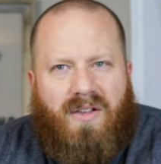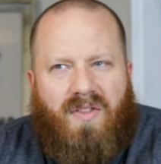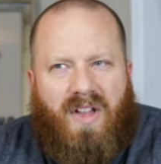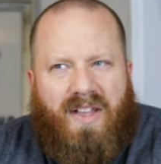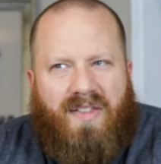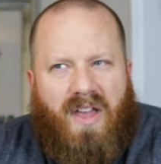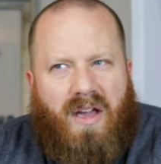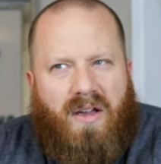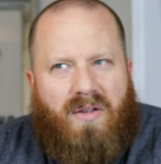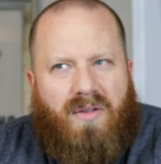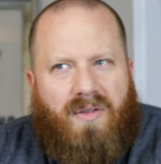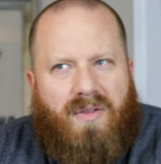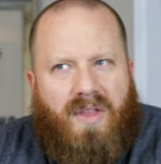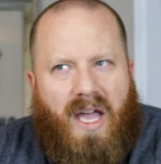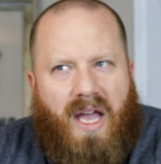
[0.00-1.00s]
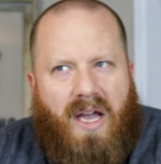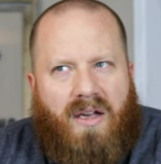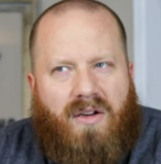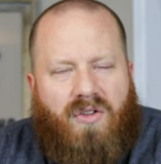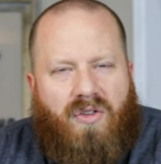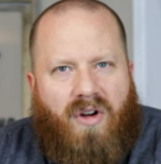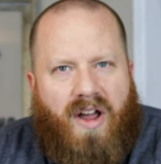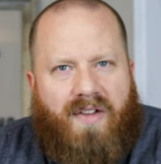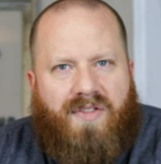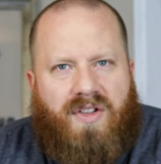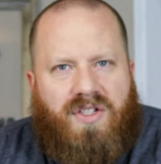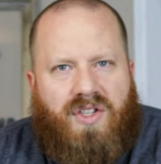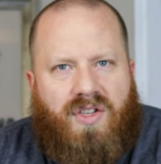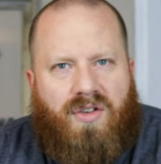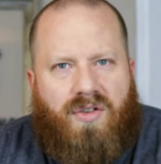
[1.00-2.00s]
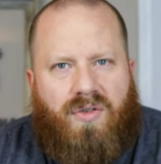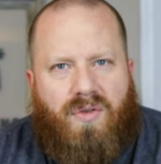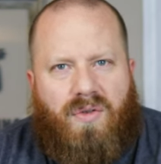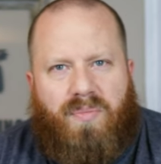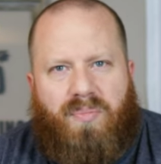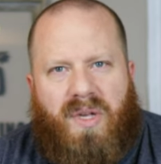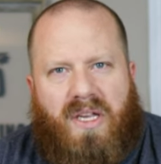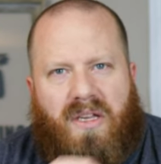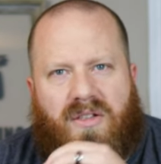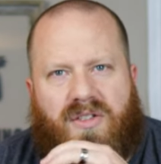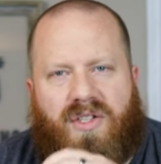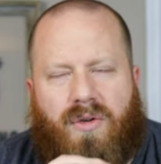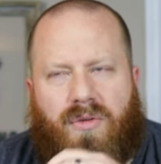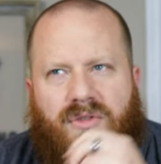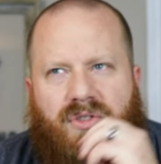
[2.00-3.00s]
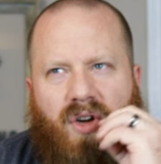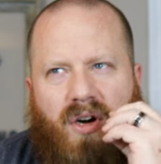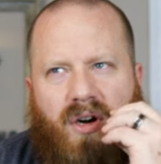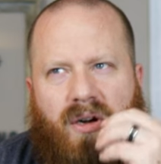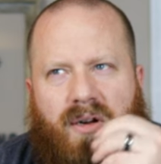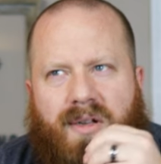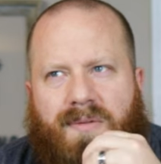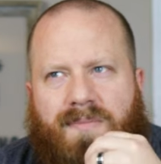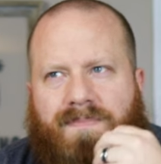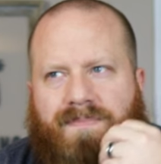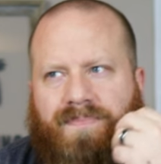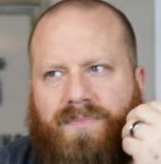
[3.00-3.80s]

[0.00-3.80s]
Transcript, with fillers: like that that Carafa two being so dark